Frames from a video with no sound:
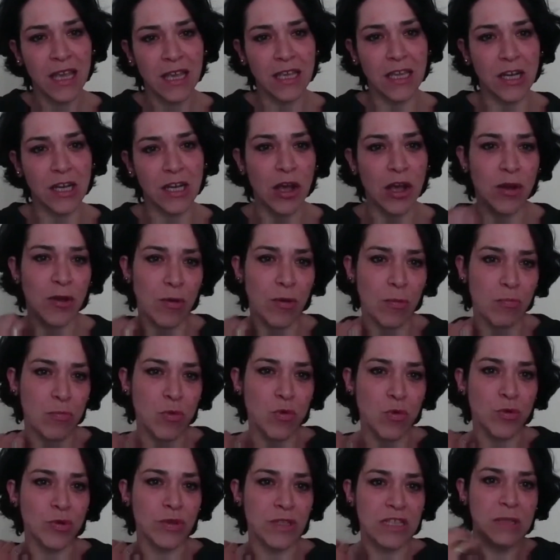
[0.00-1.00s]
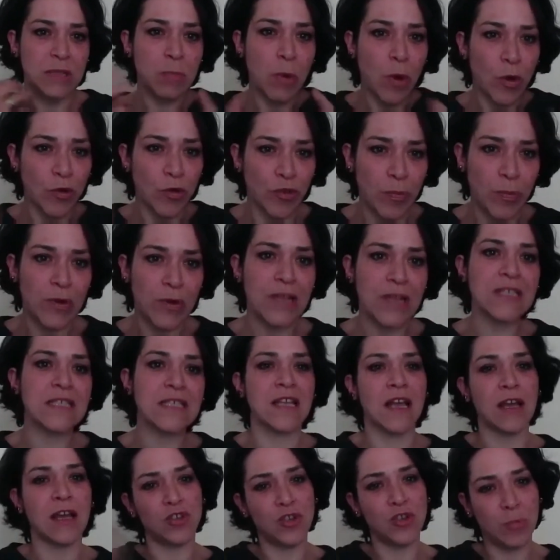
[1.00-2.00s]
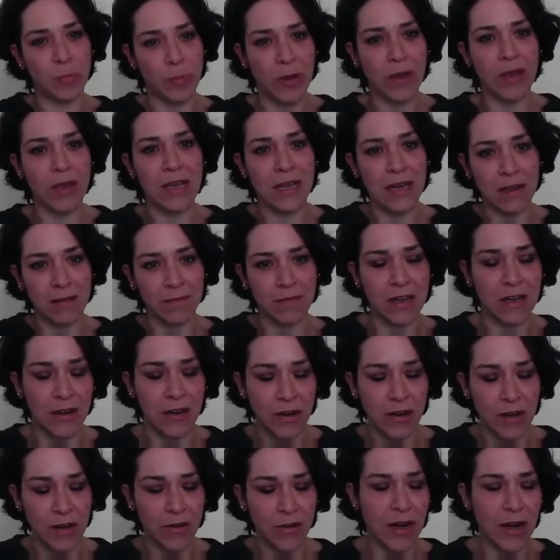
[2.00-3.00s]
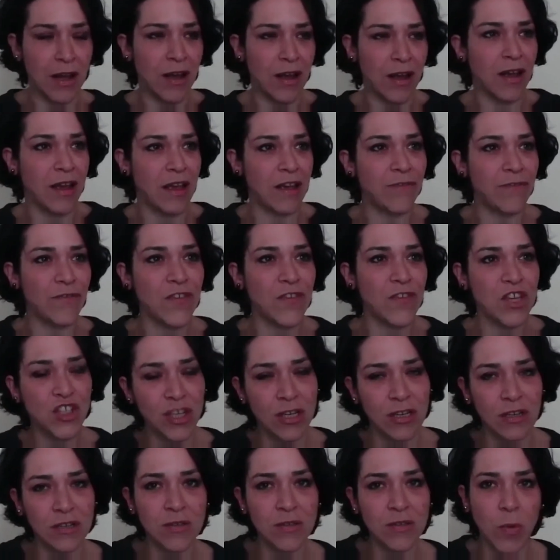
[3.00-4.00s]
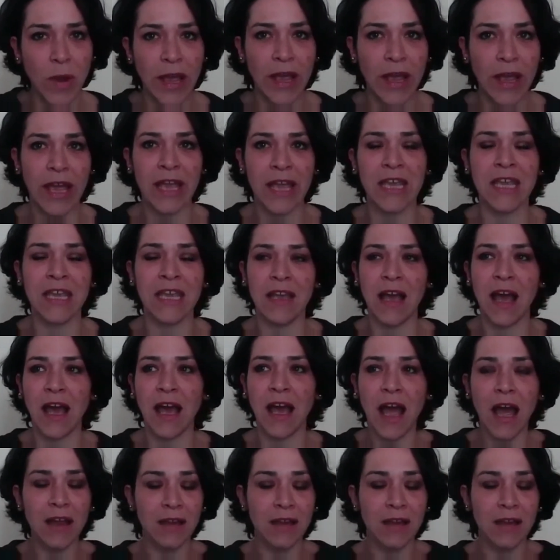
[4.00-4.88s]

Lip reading: you know, more disposable as such, but in an efficient way.